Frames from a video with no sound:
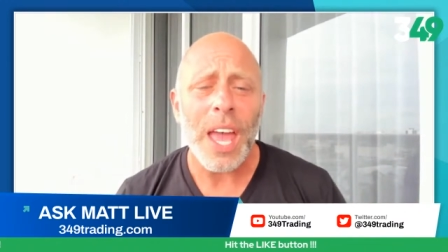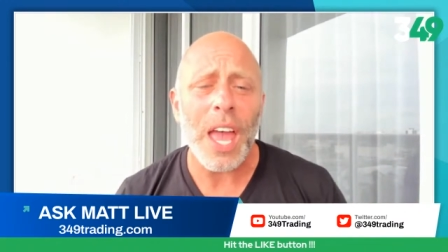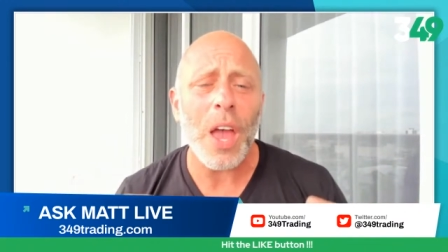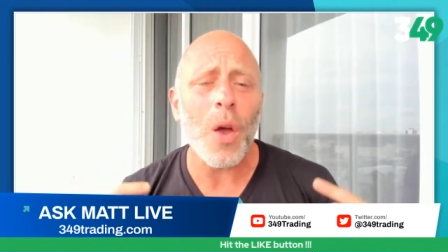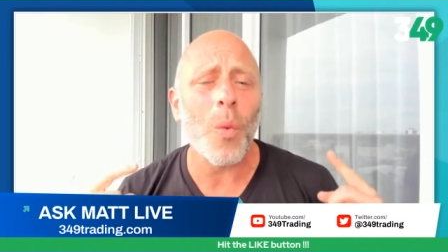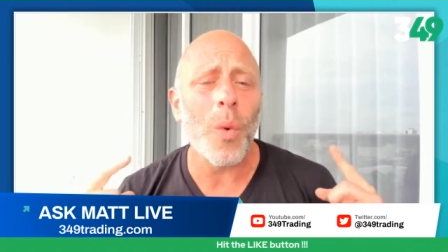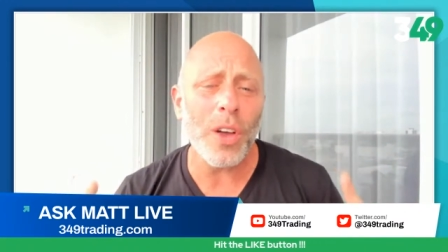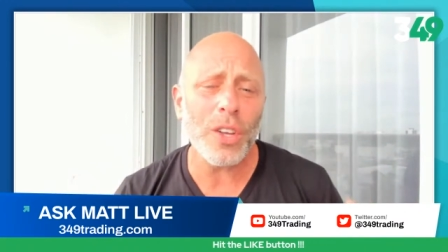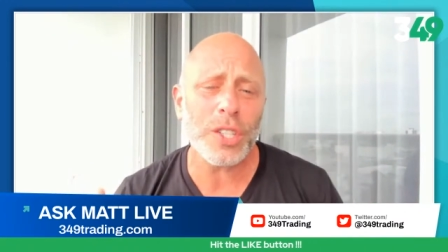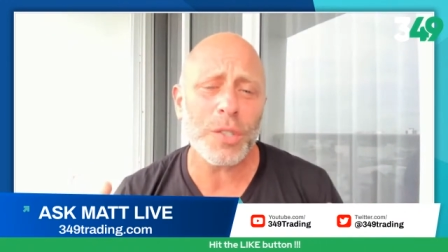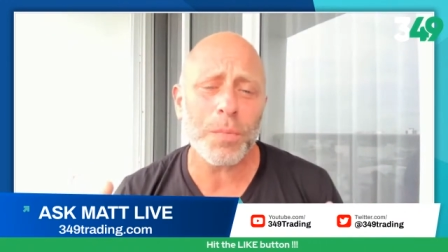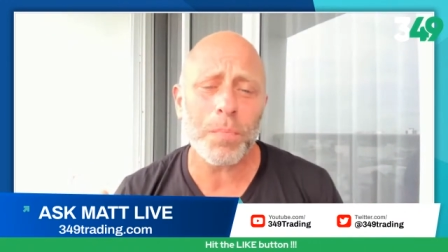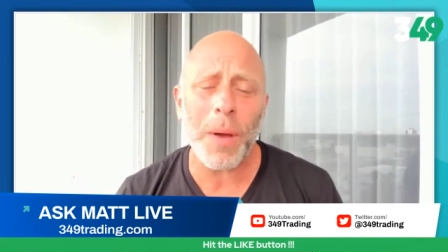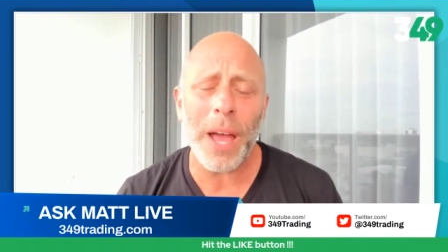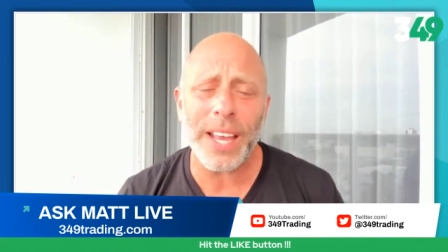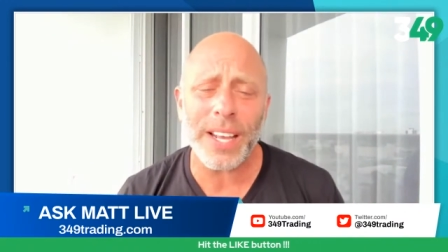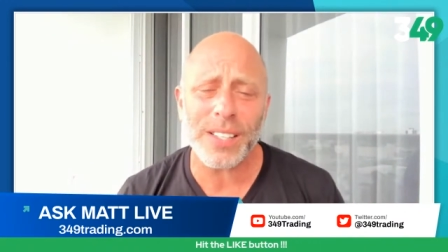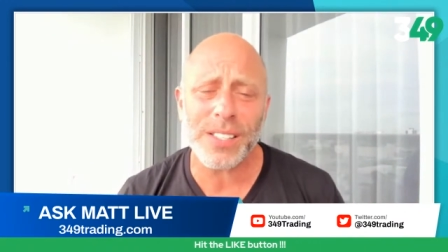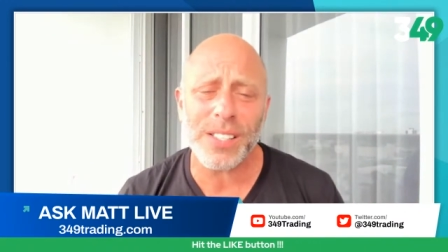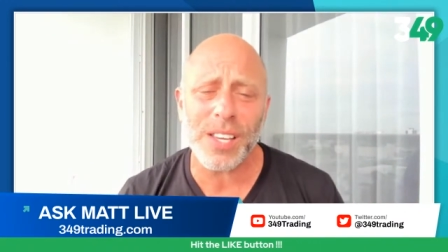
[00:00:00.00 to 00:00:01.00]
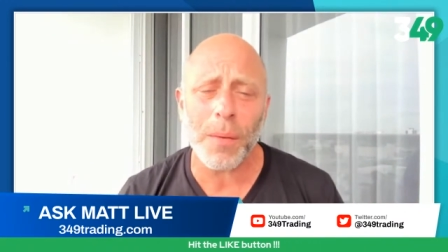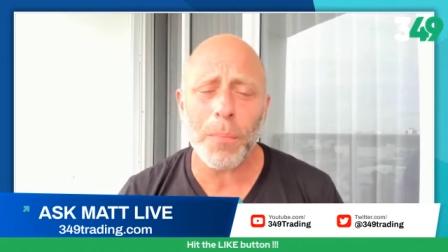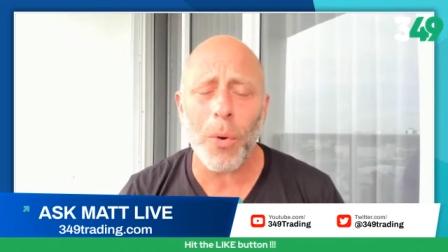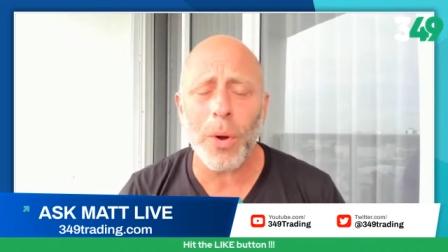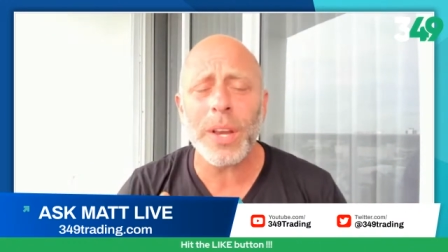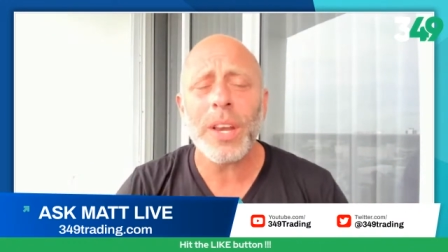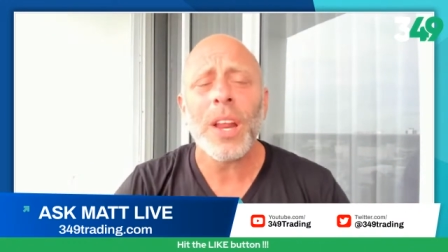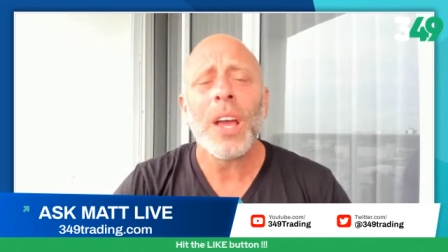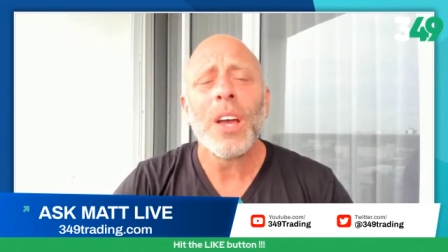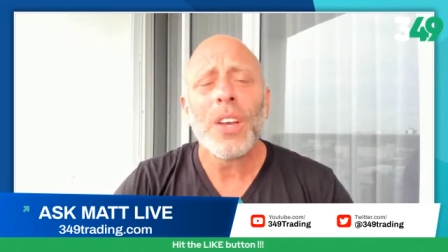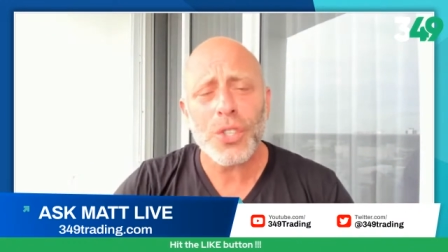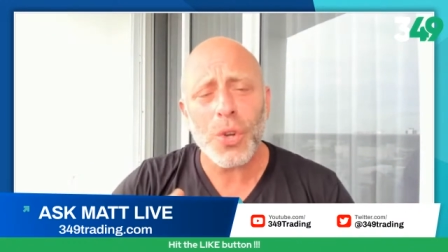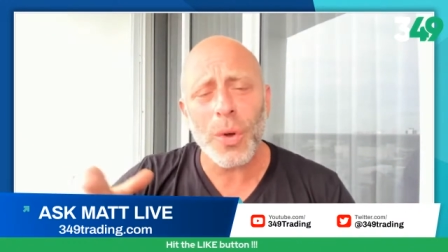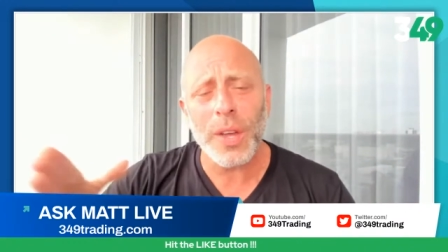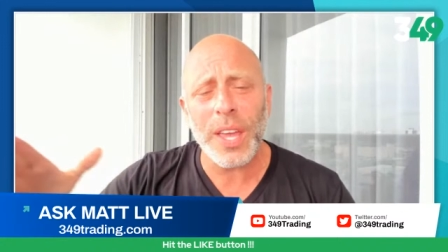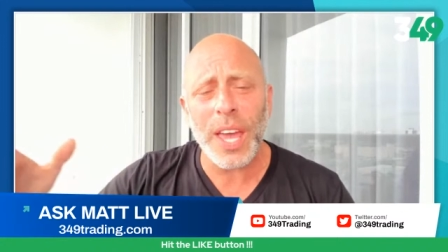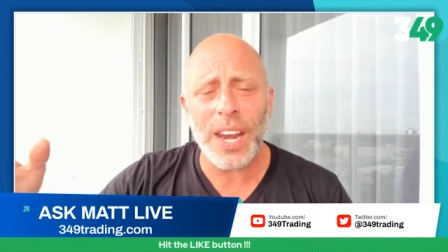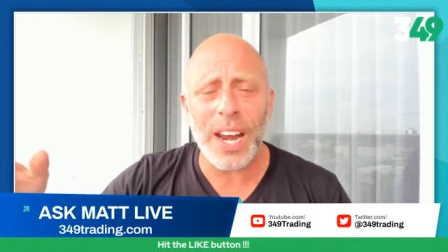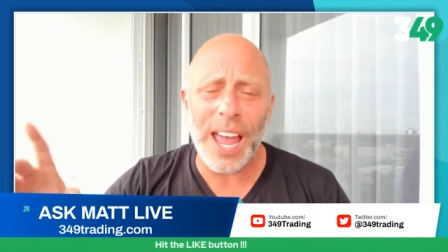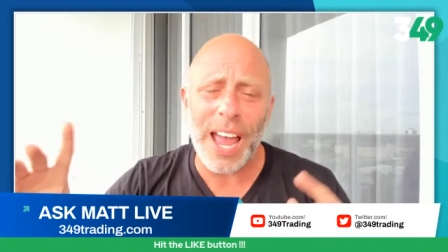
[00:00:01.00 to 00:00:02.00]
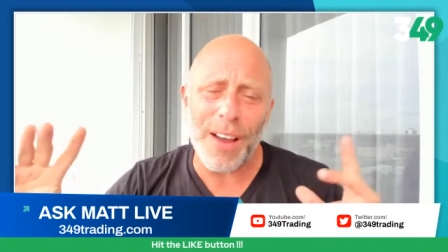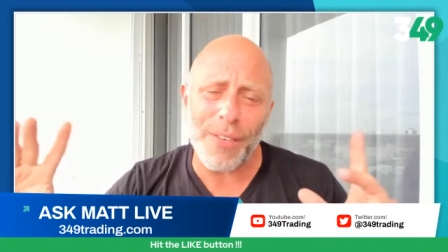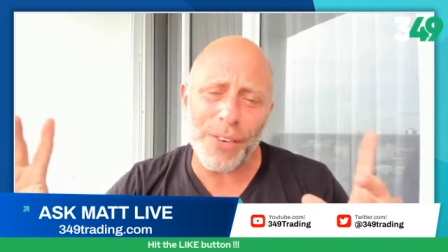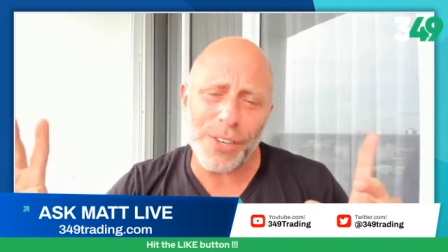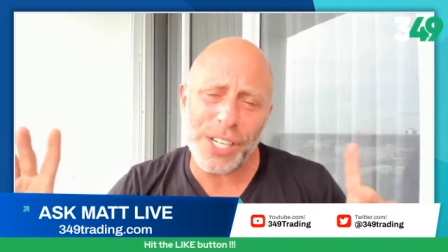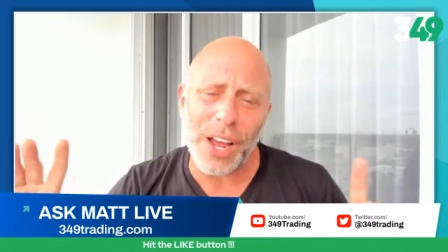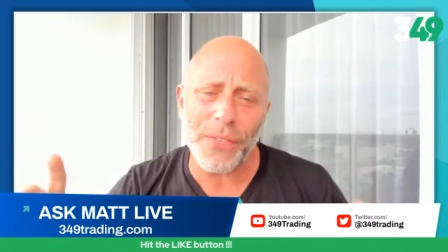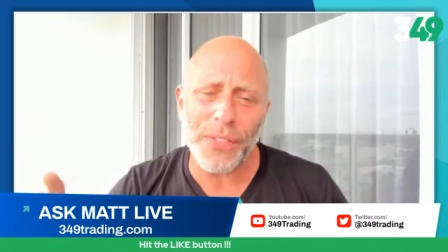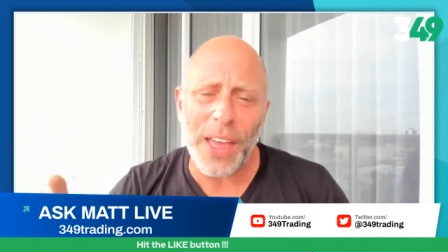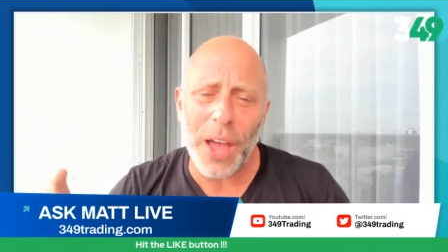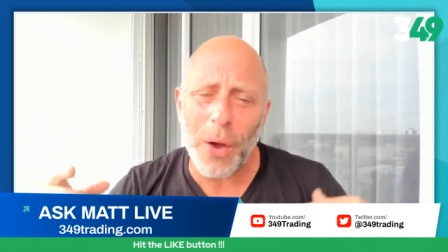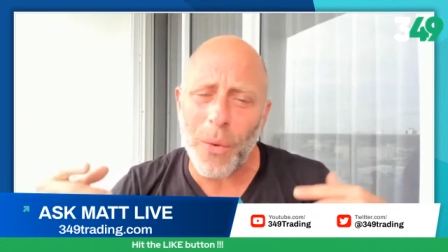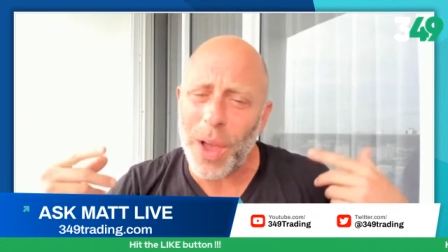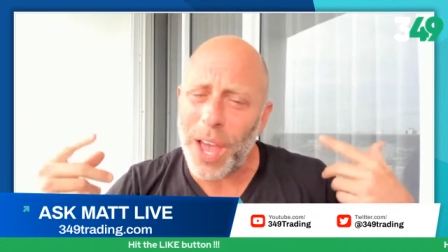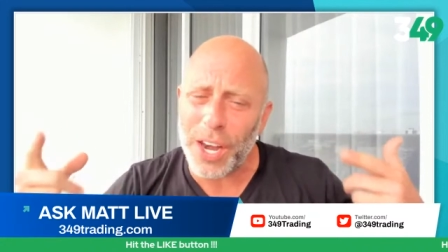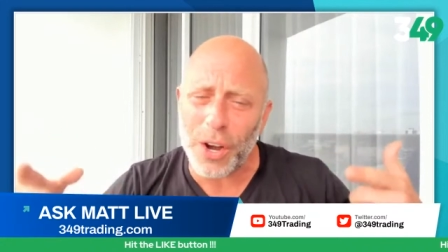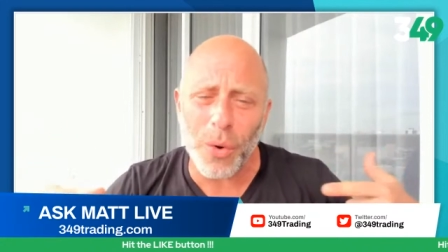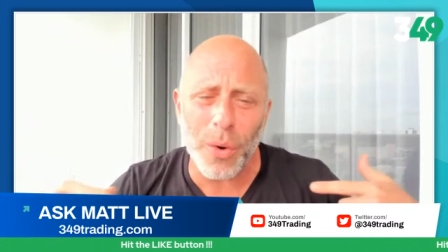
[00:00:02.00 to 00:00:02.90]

It will spike at some point. So again, I average out that way.